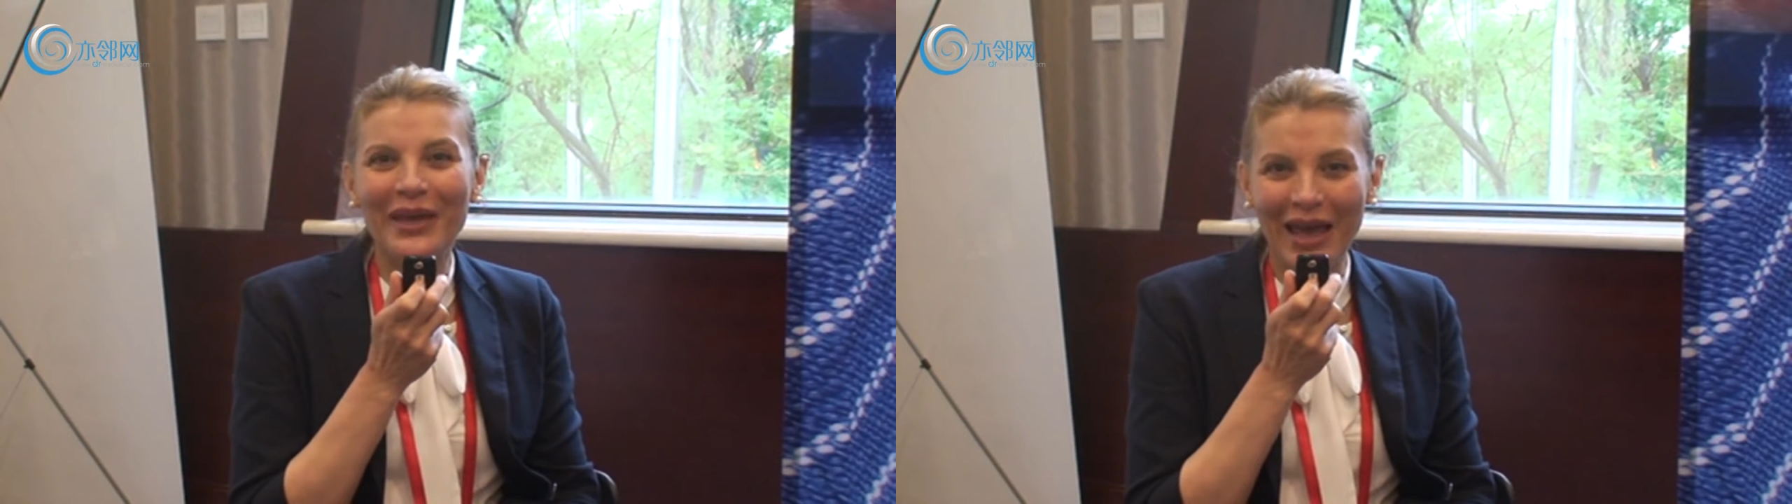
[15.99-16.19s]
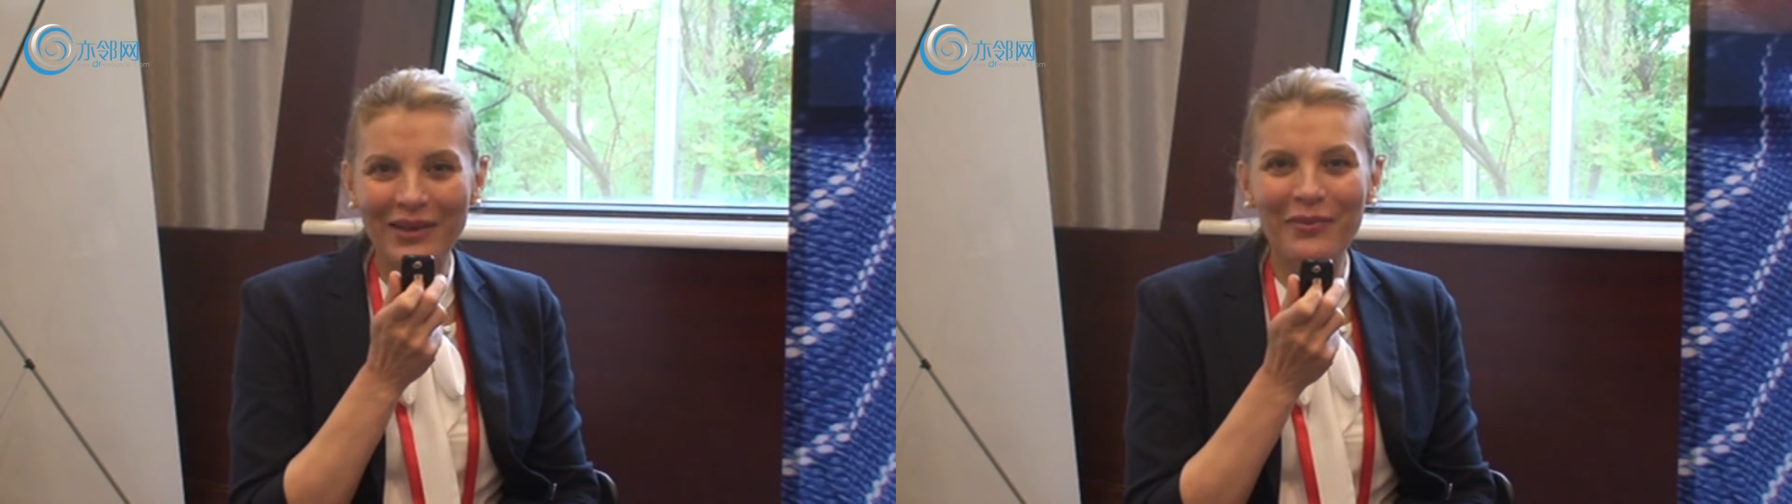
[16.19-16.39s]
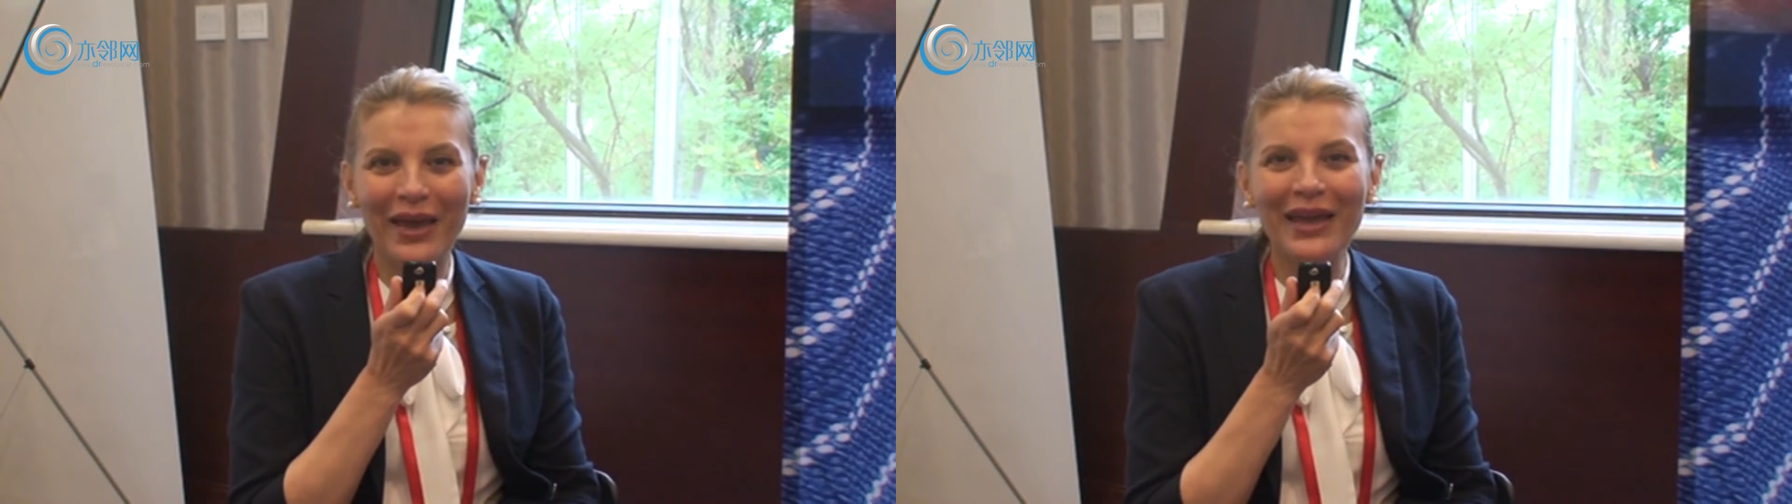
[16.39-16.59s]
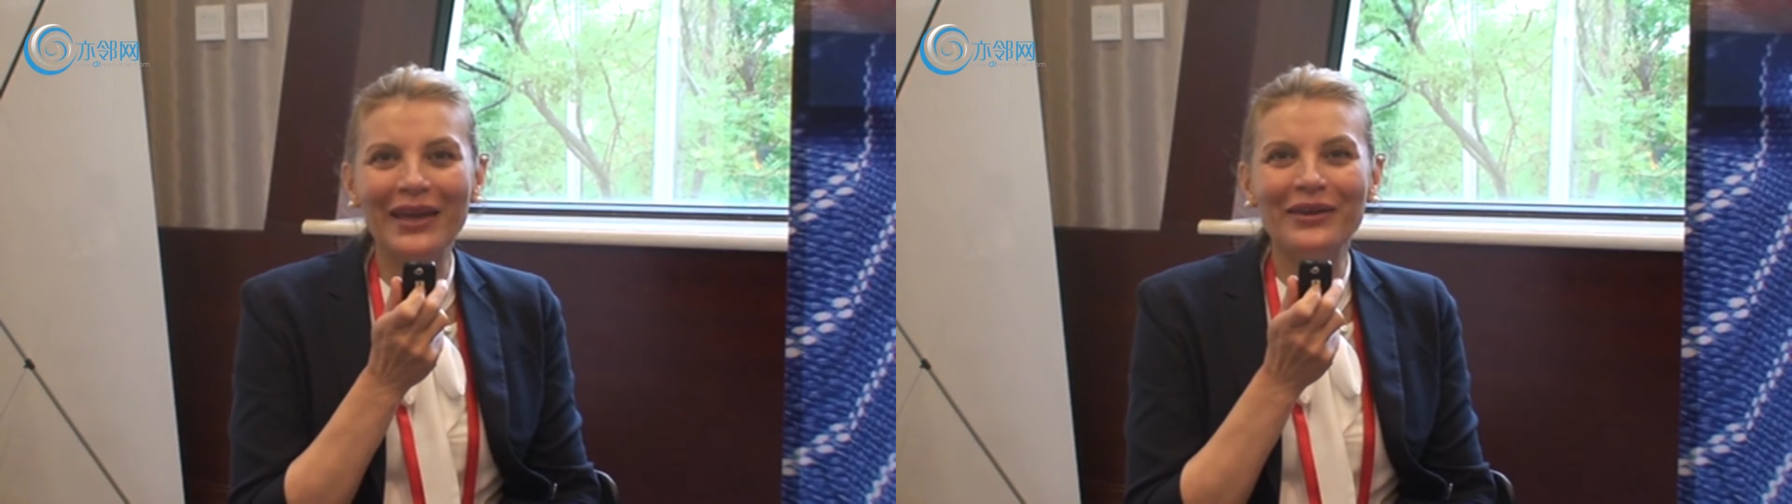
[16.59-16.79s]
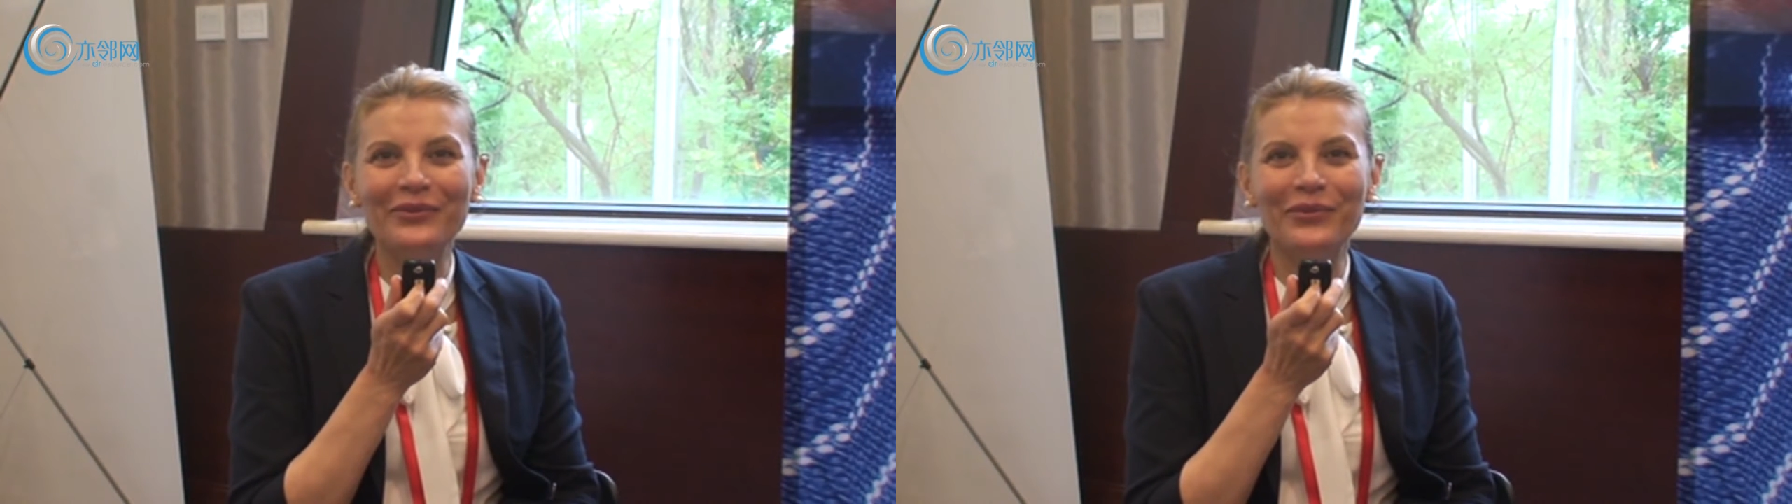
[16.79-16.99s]
Canbay
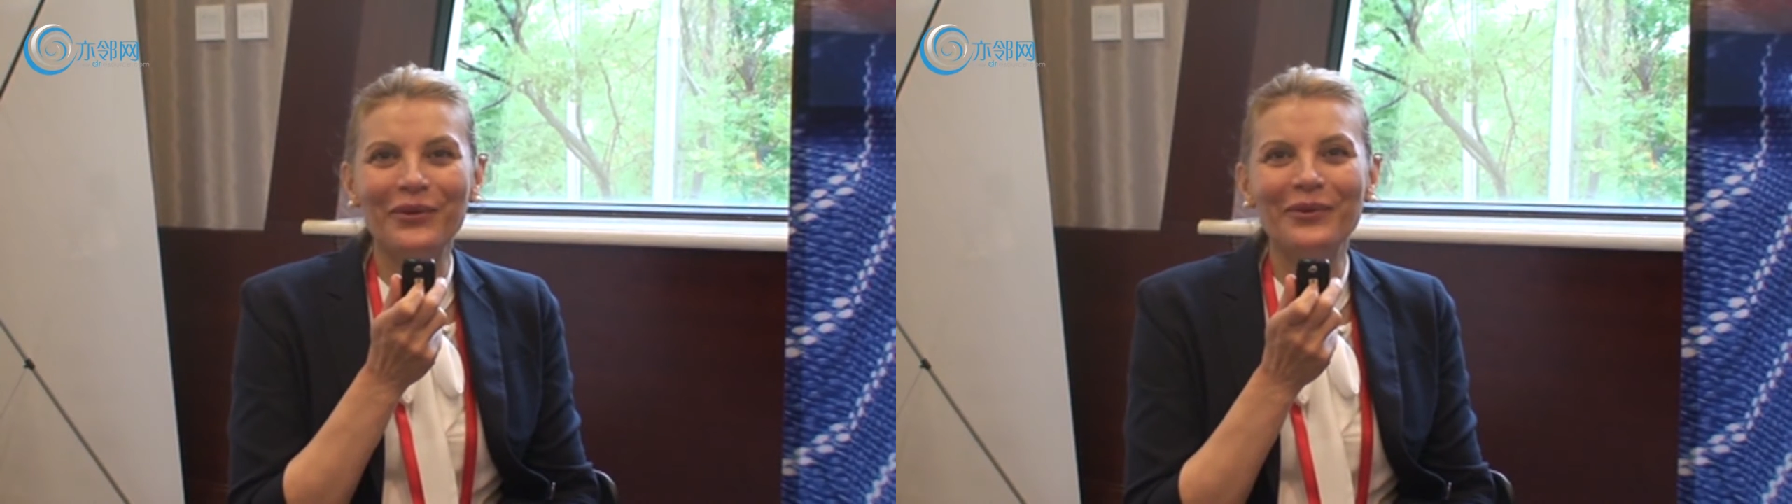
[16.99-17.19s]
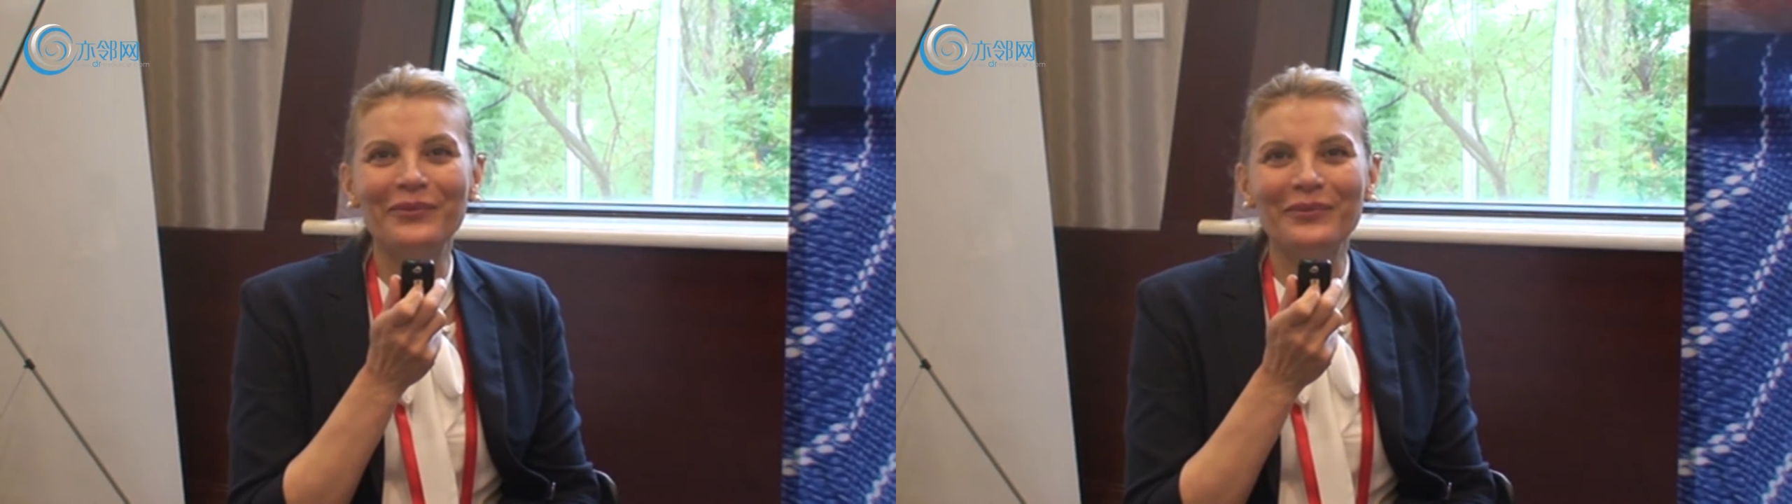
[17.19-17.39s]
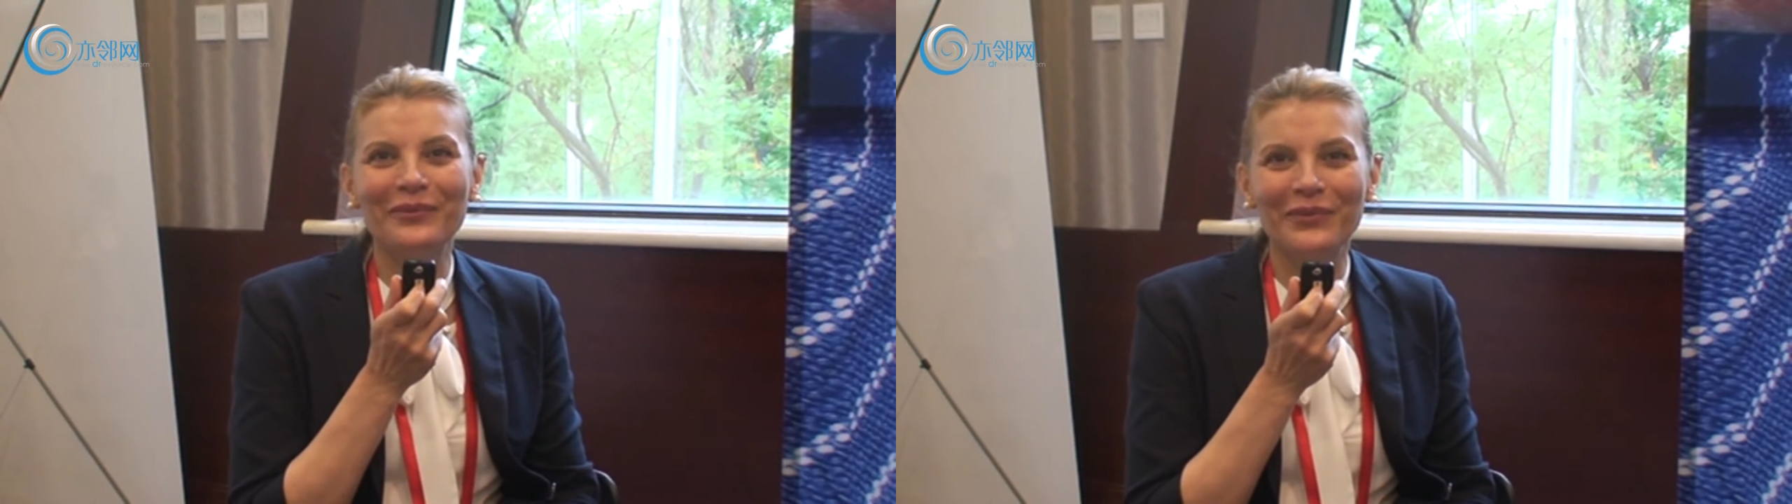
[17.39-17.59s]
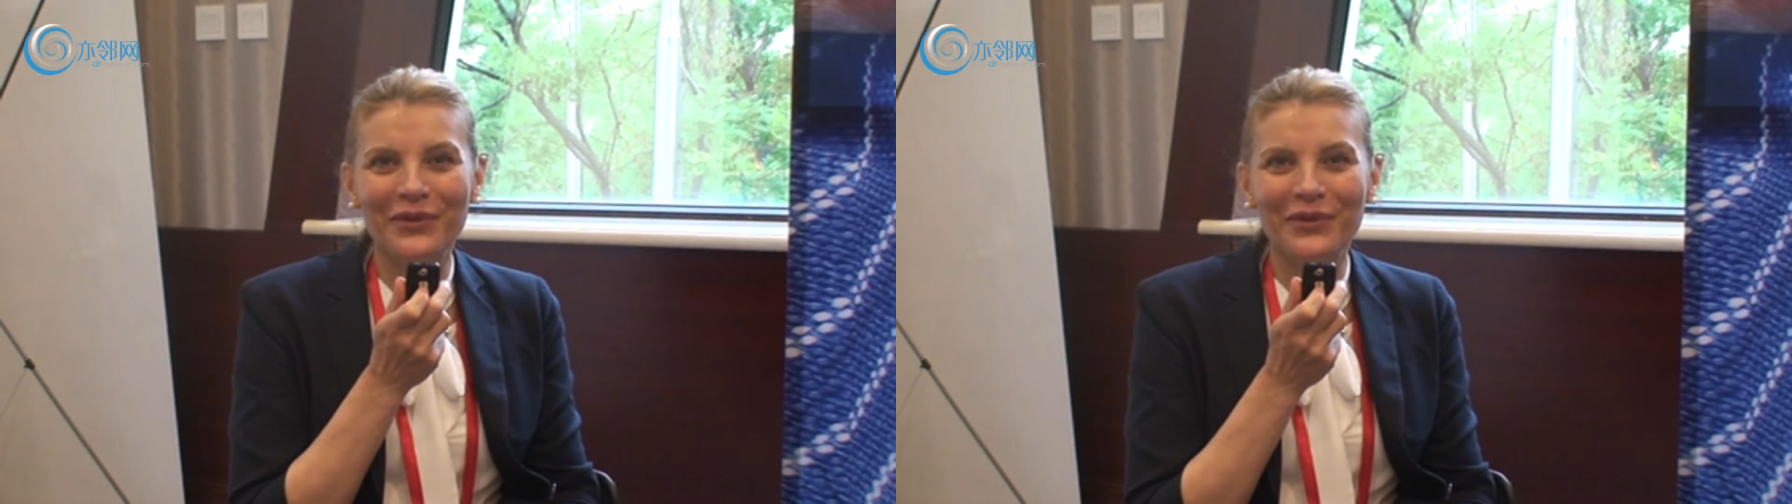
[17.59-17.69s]
from